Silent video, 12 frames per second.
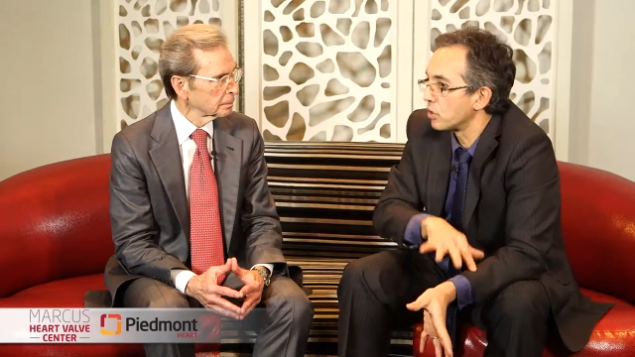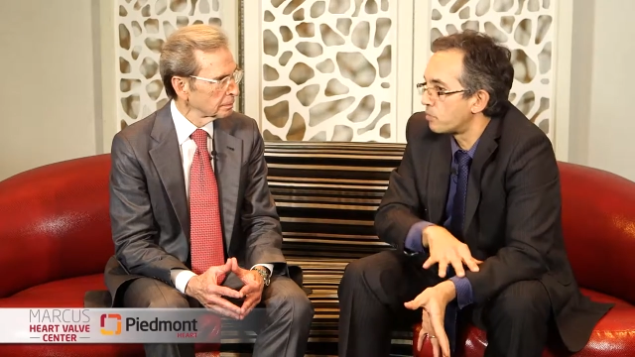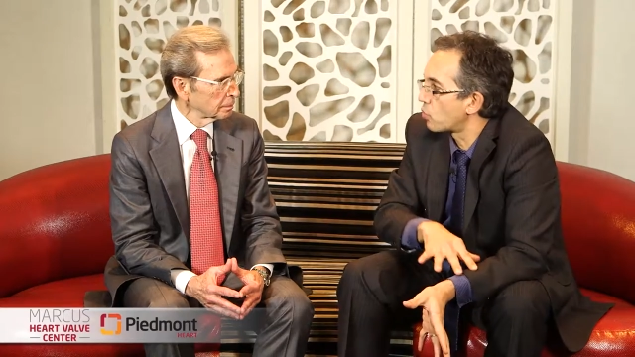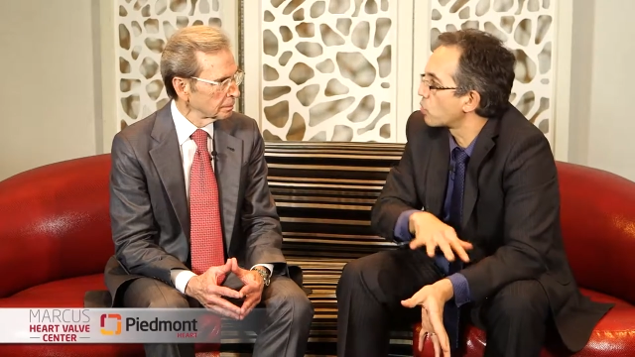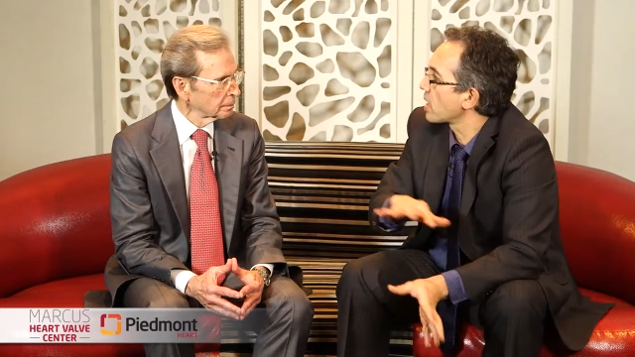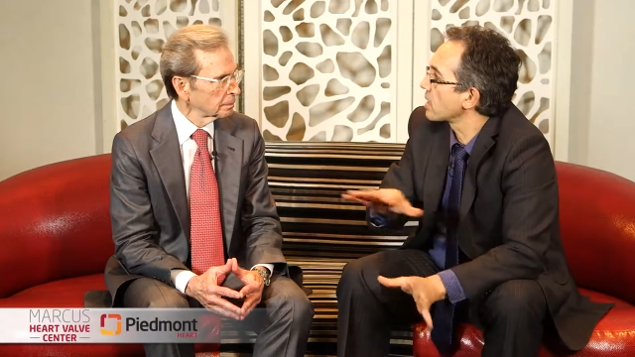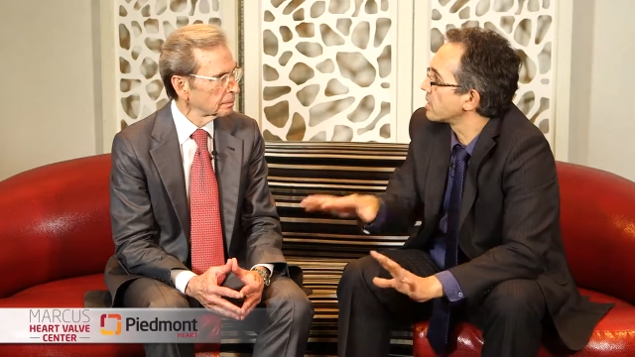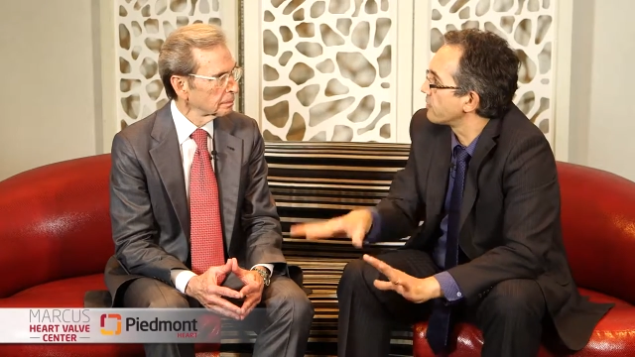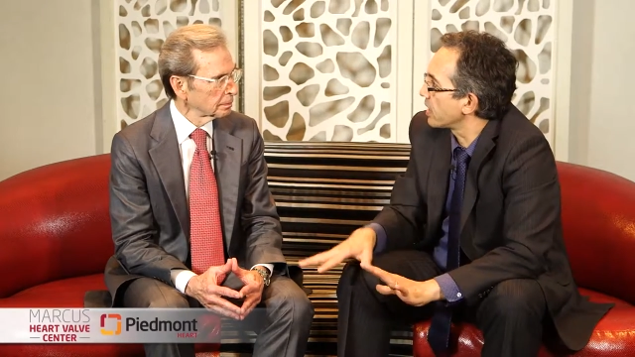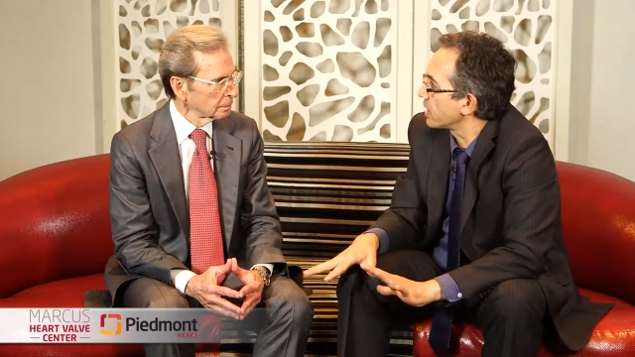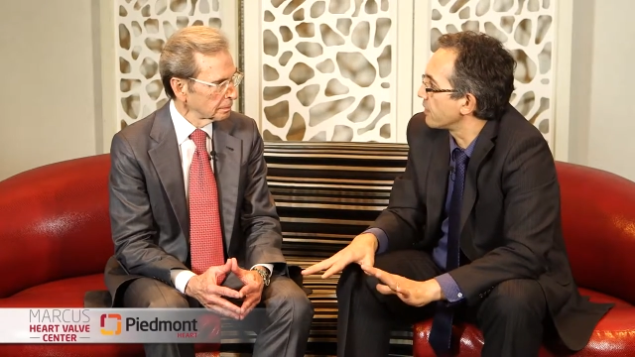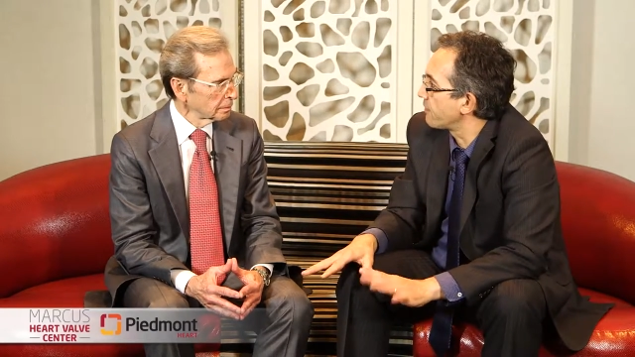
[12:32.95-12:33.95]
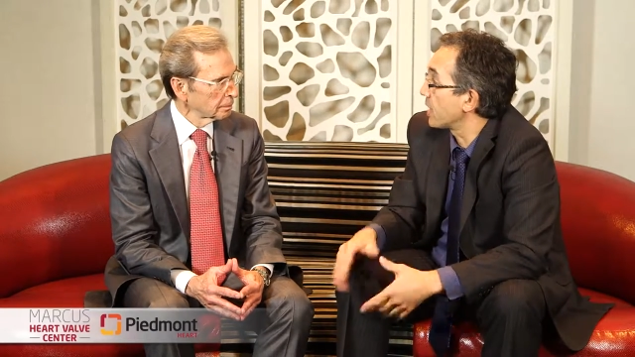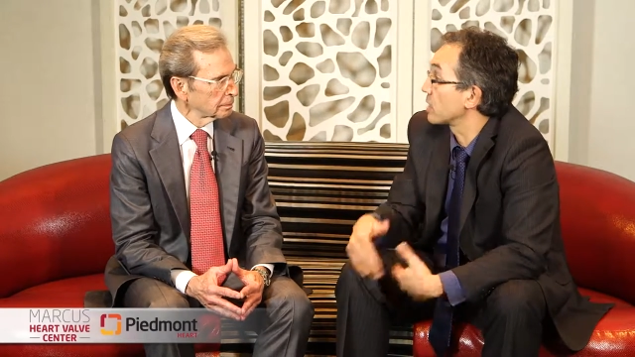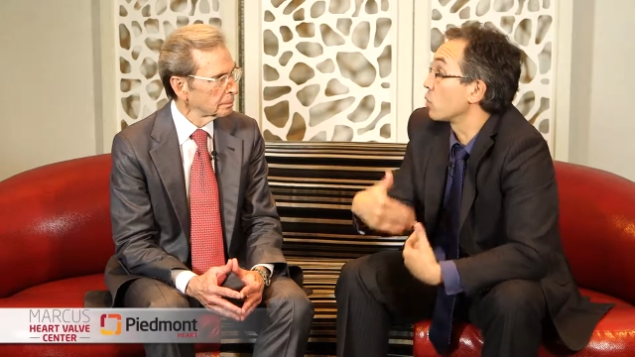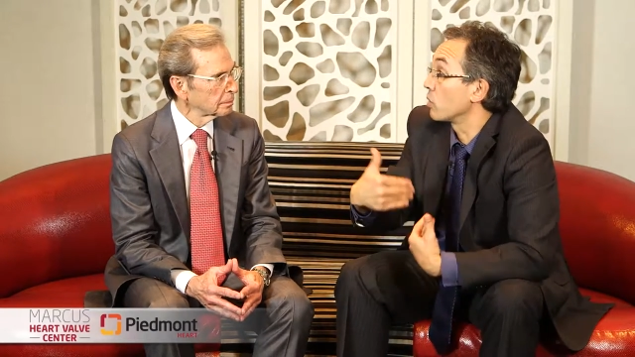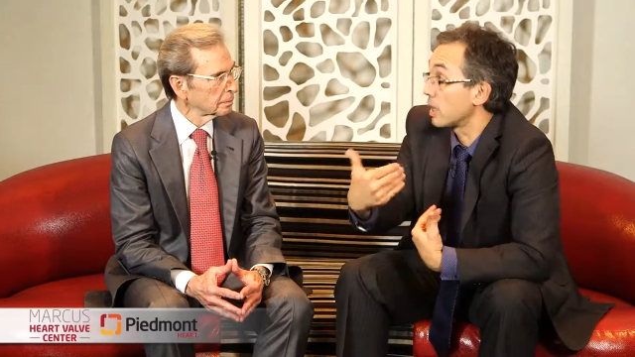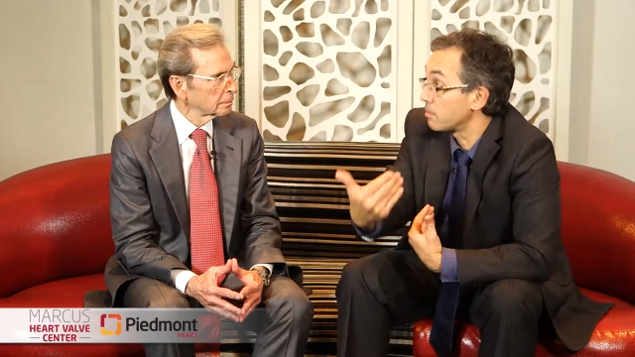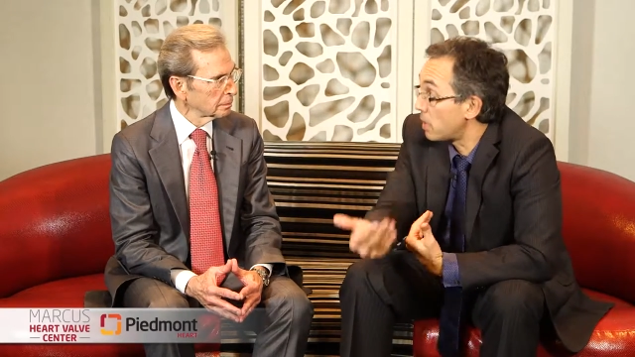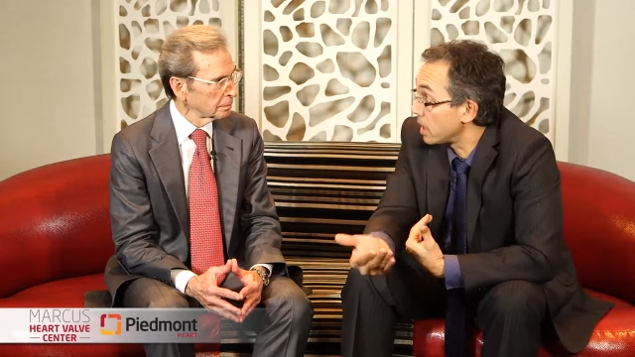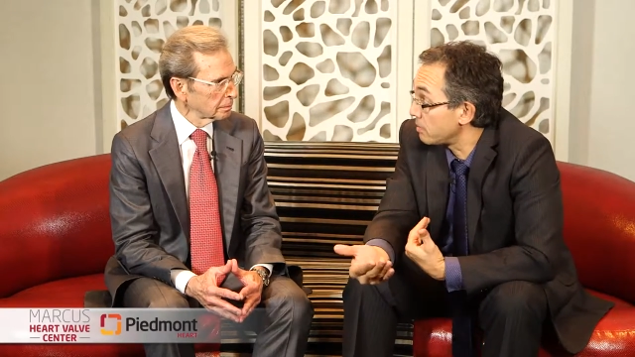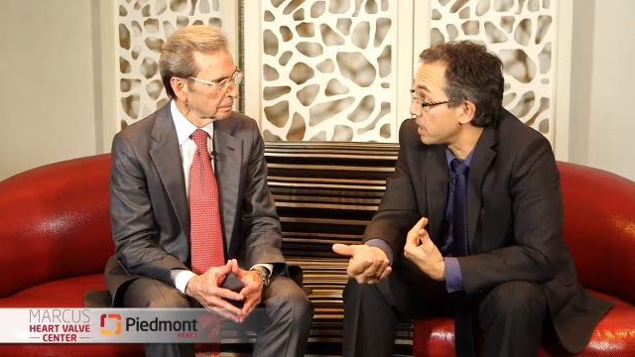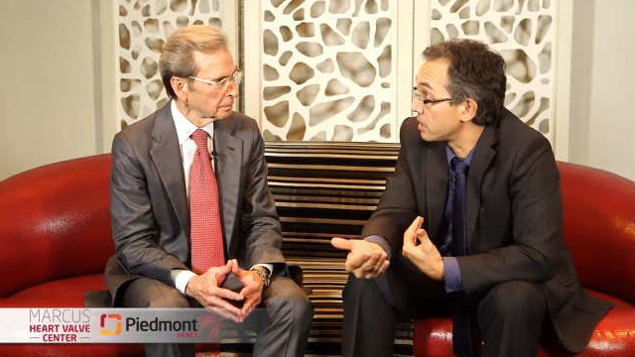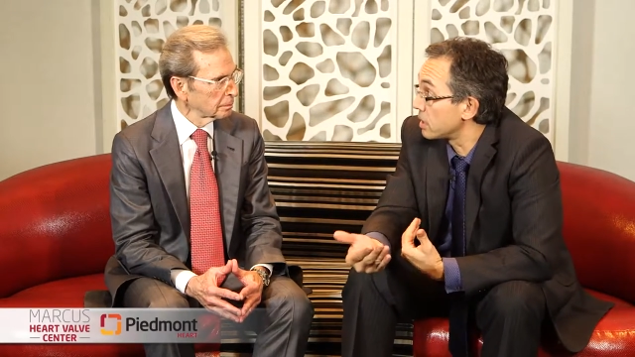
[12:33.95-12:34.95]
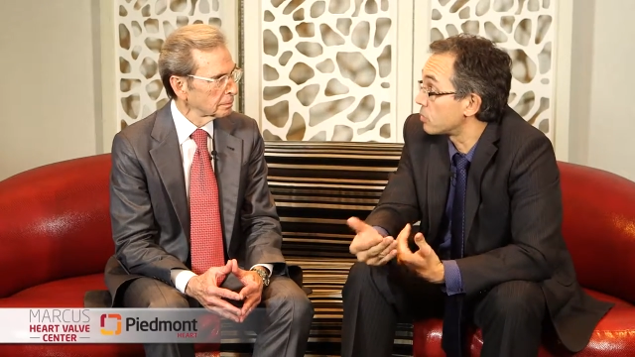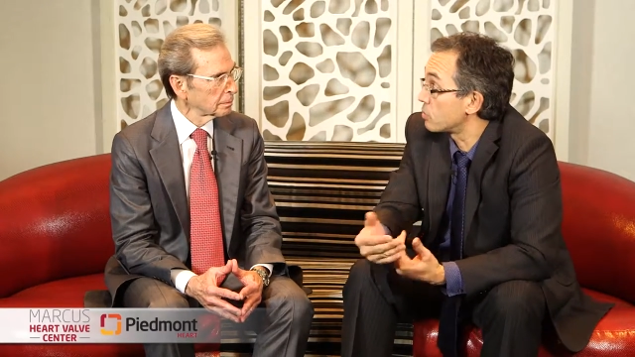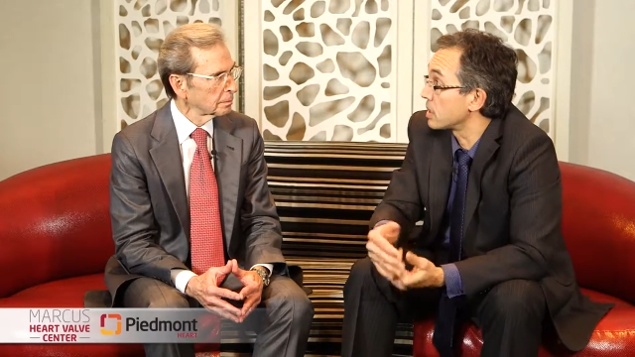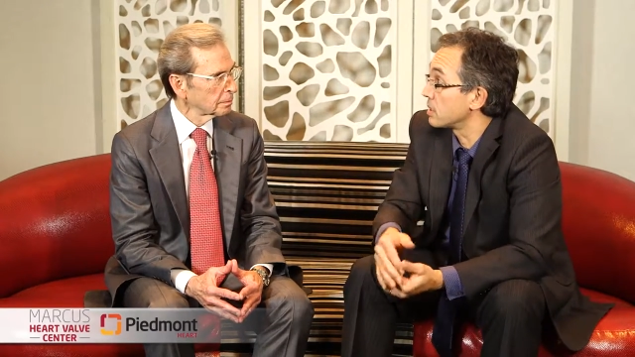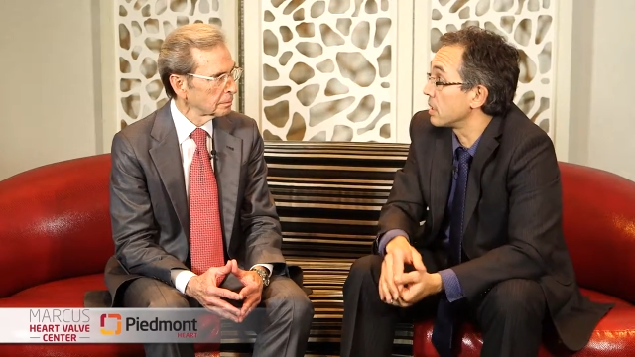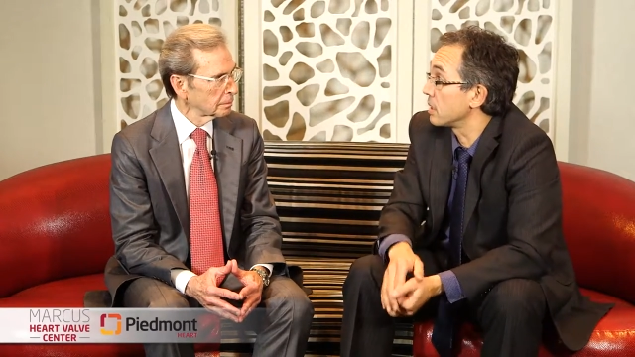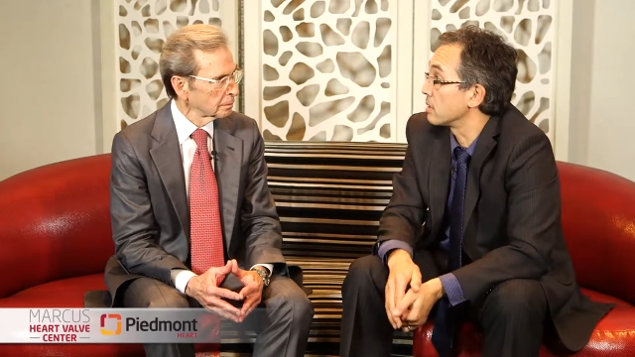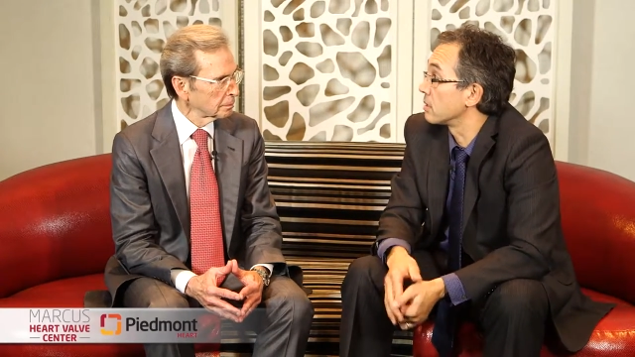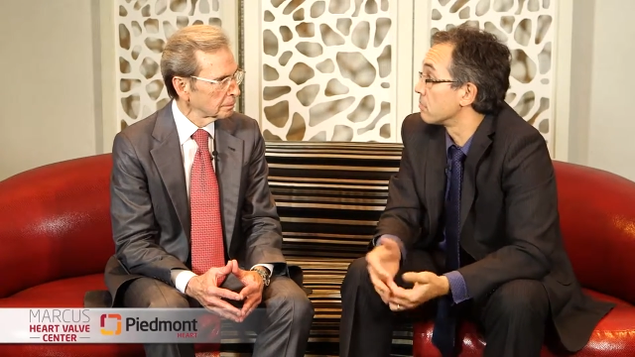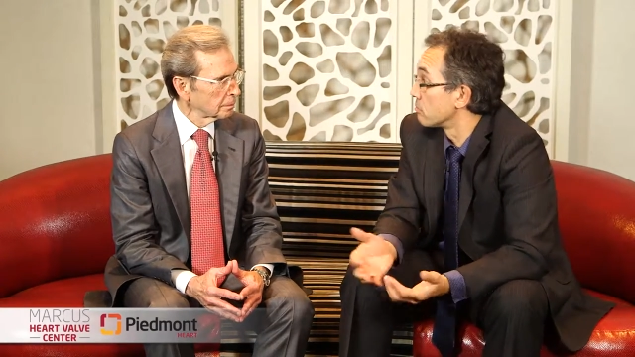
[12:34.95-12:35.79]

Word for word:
Speaker 1: the pro-calcifying effect. So that might be an interesting